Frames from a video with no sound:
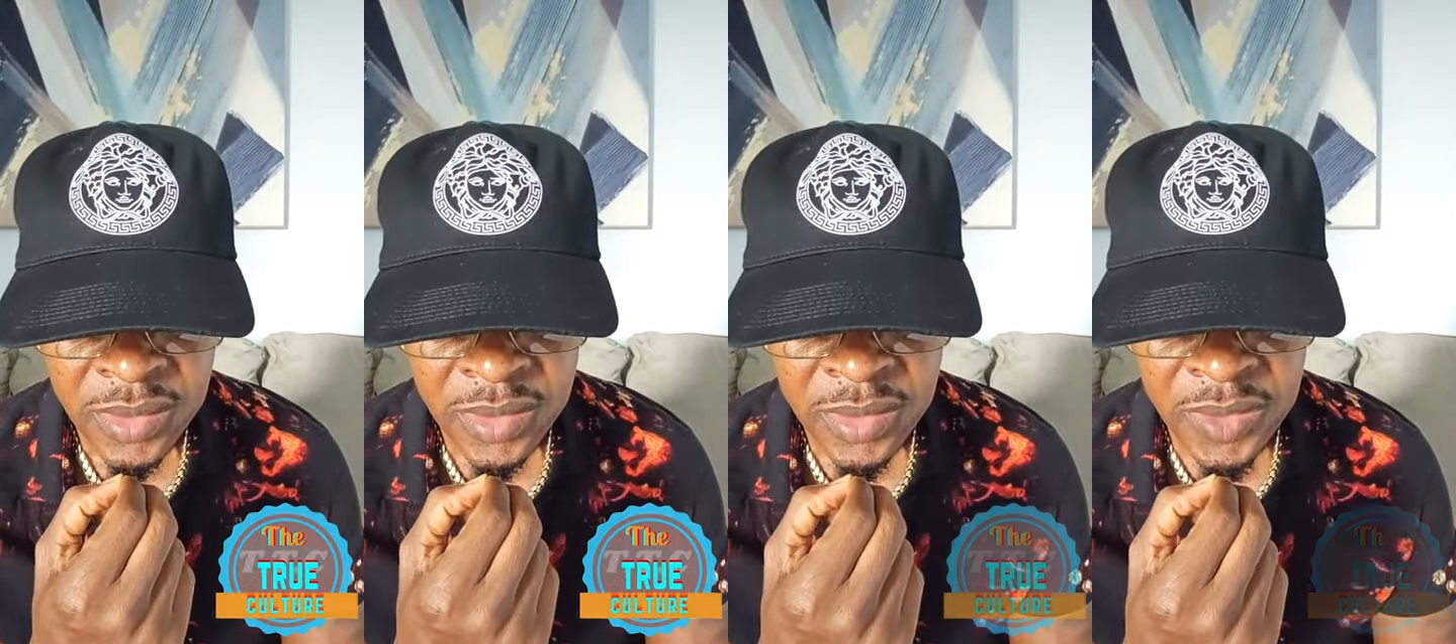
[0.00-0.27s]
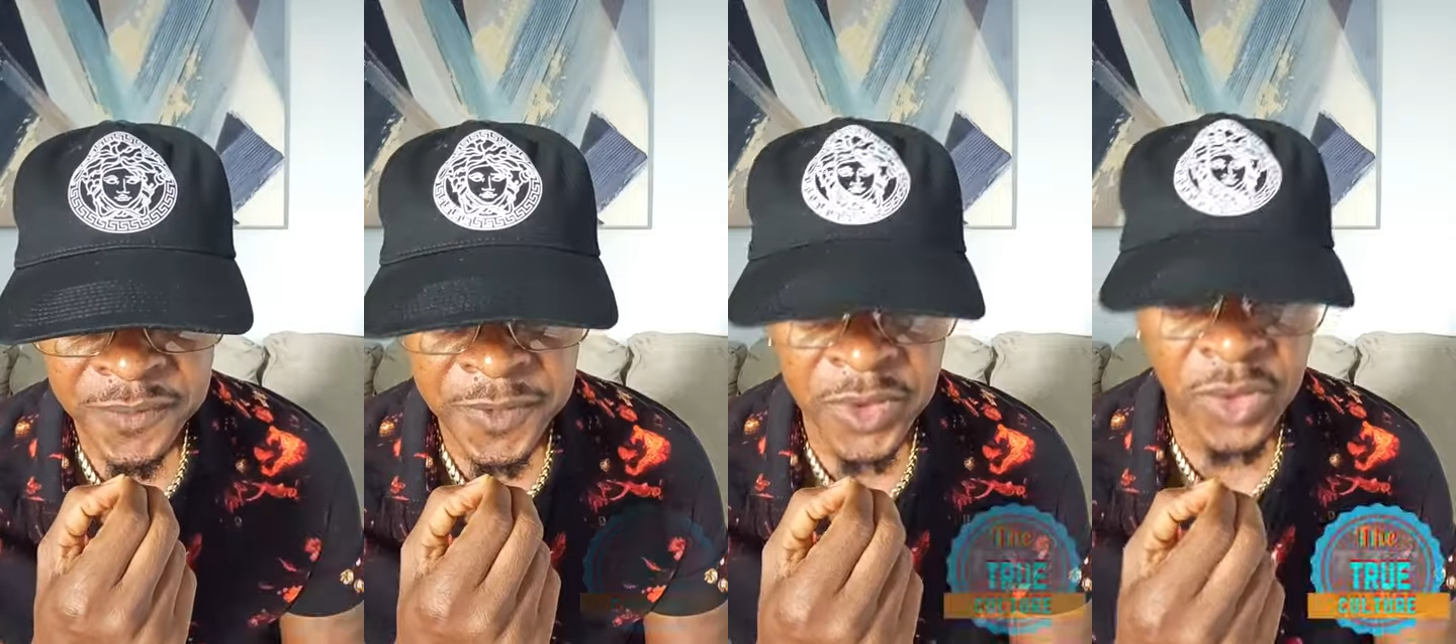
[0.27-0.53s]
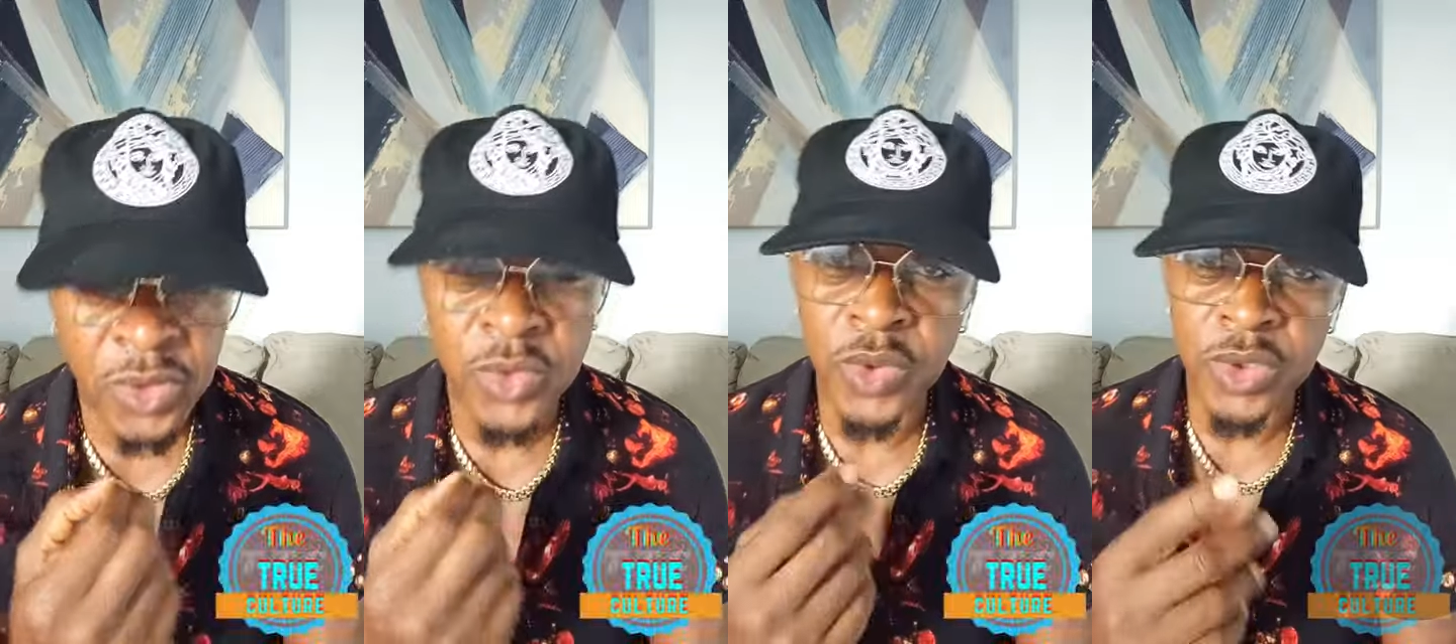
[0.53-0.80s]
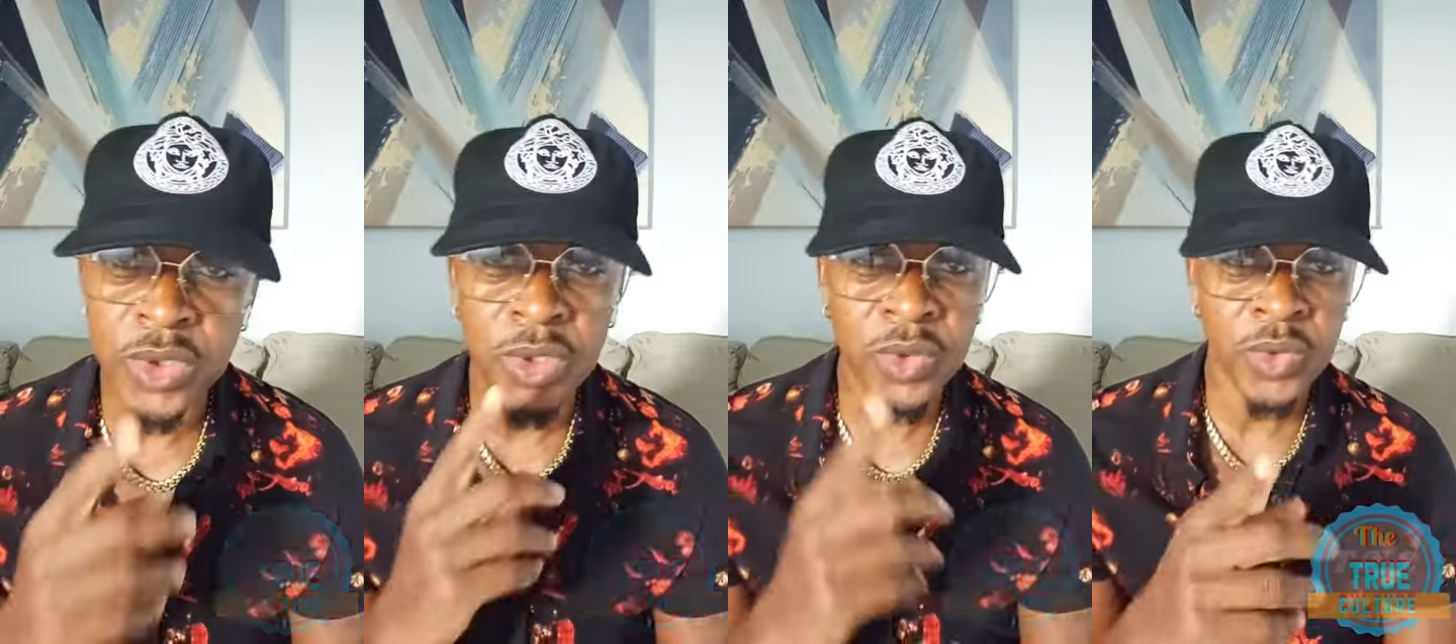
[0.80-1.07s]
if you don't know how
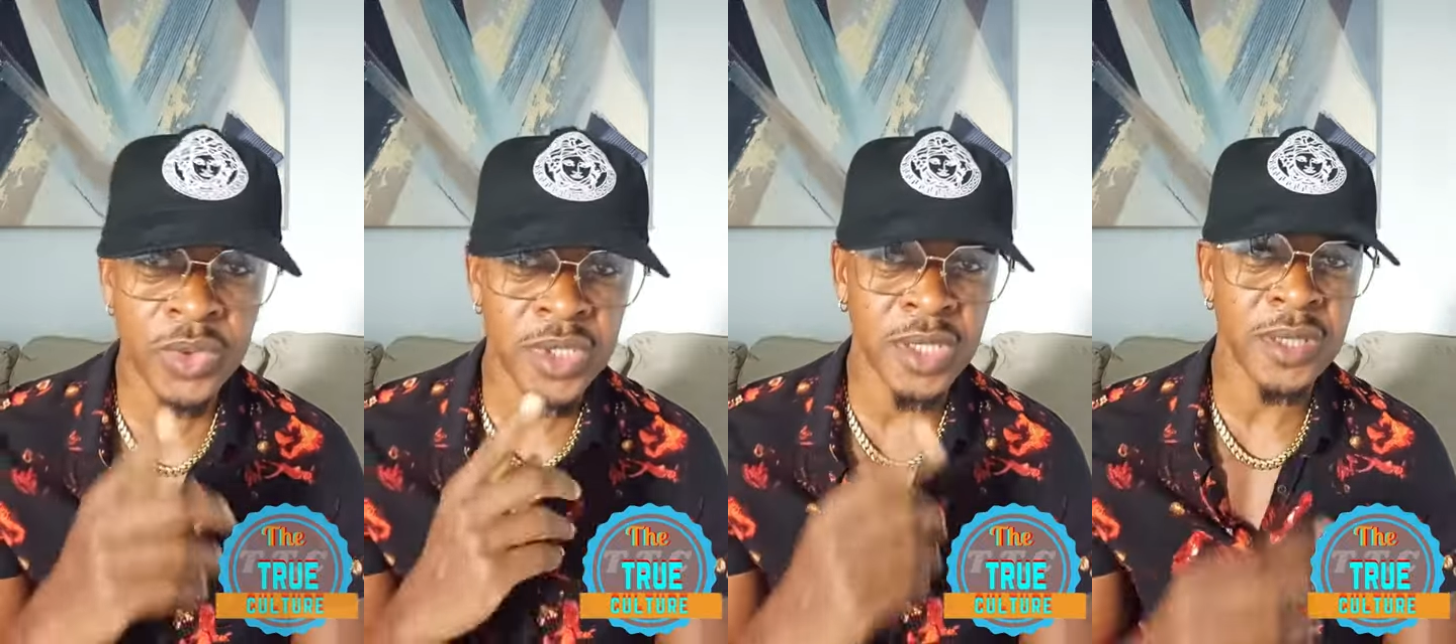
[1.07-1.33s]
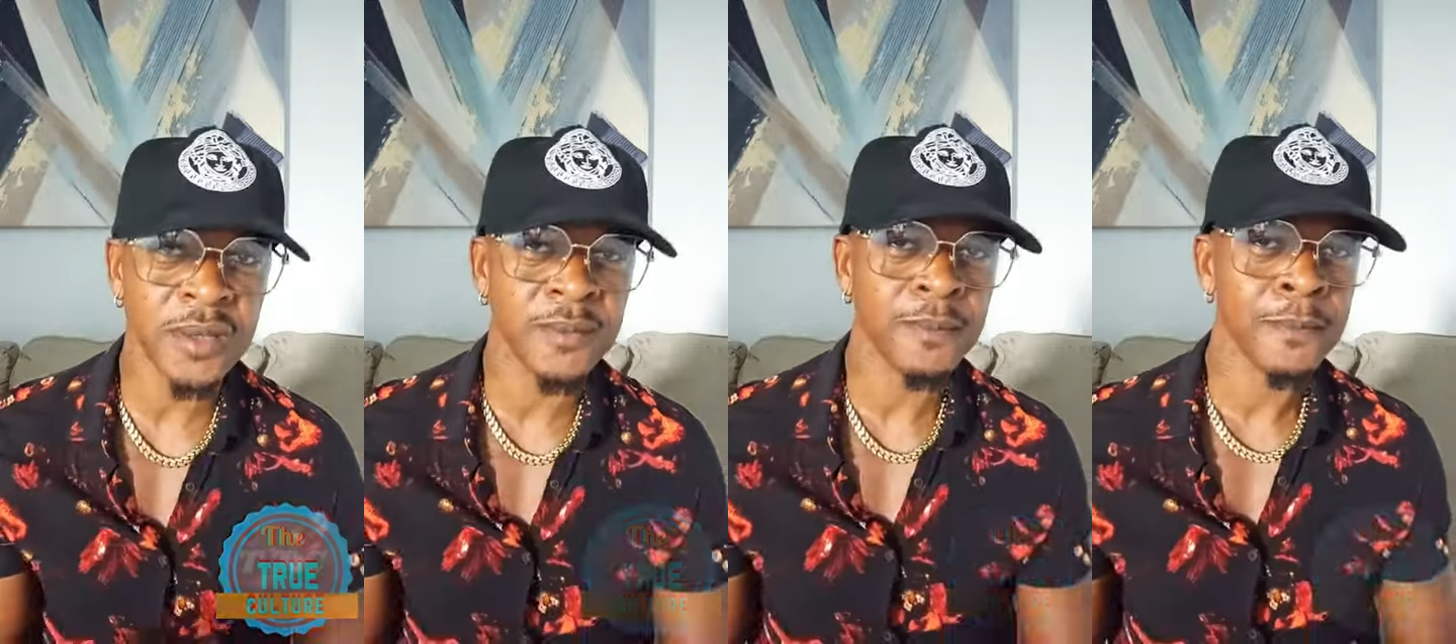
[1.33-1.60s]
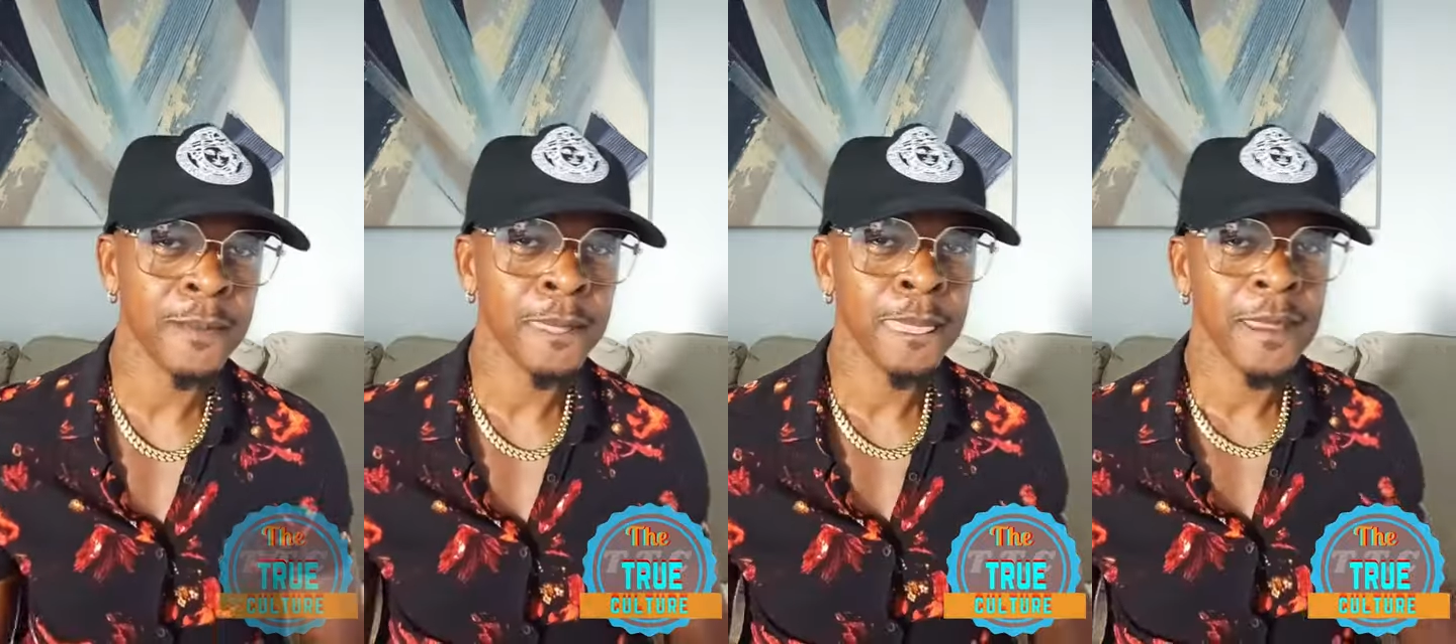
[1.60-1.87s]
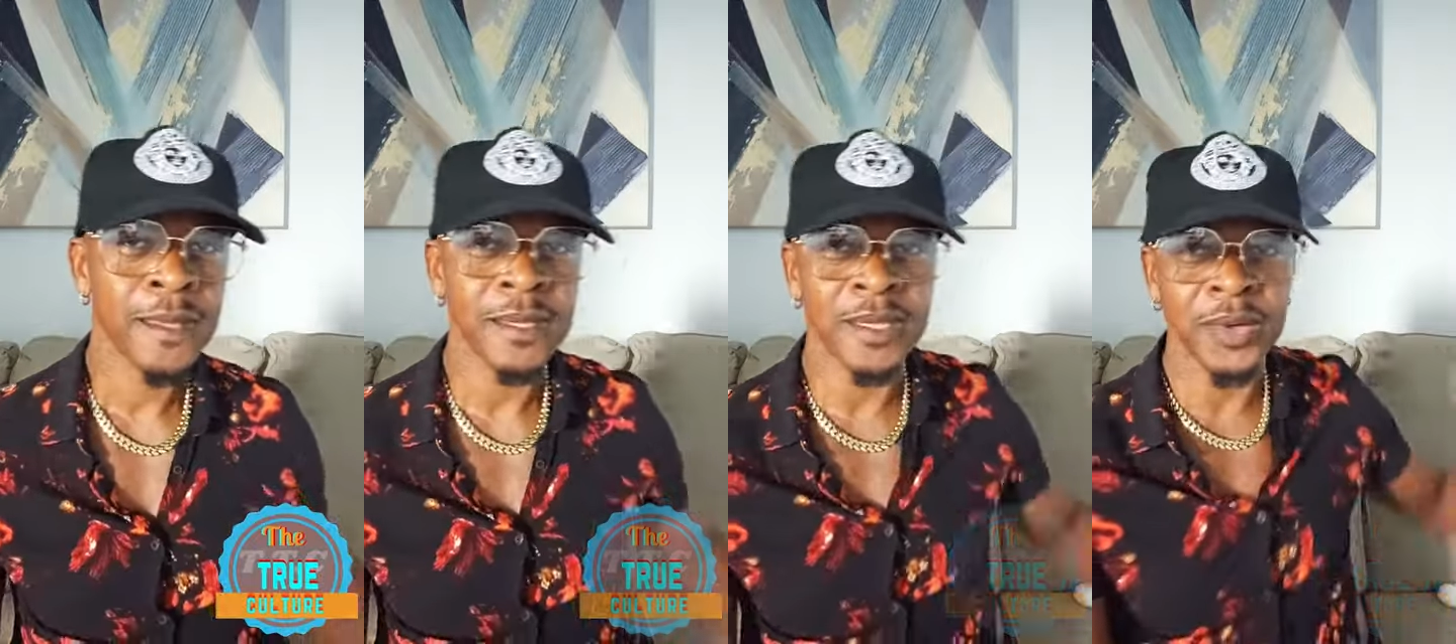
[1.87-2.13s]
to use it,
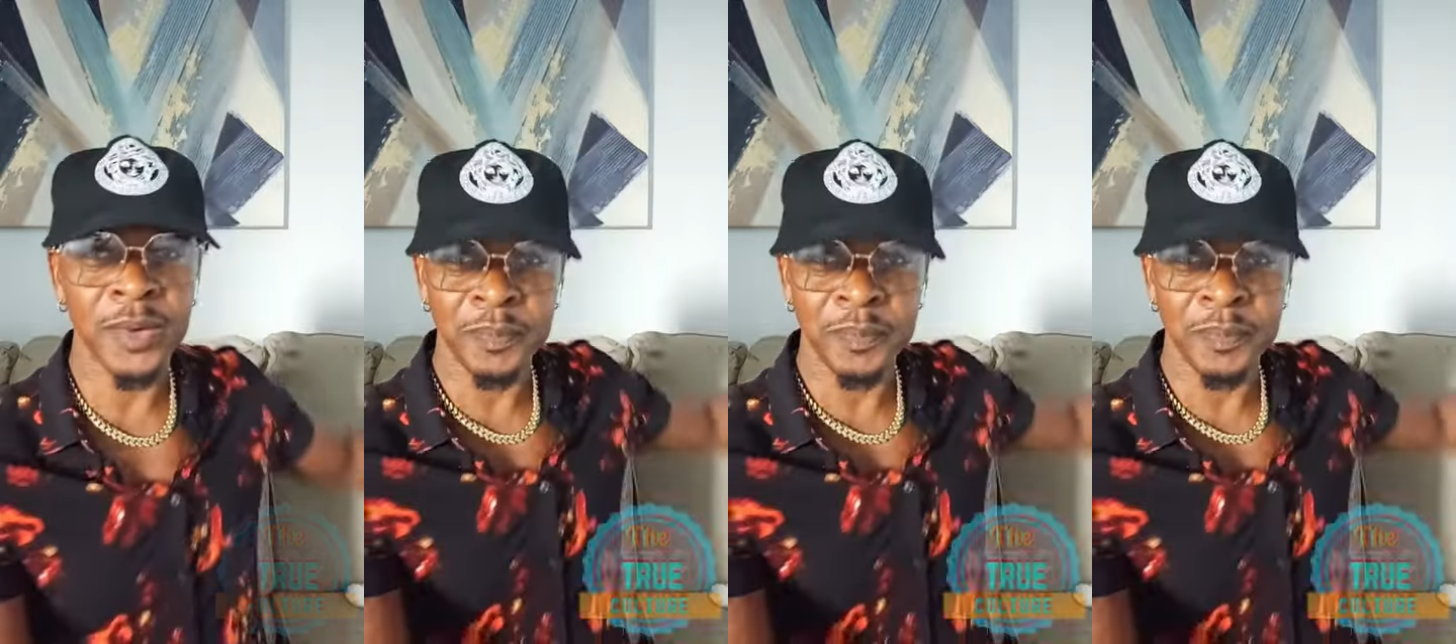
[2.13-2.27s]
you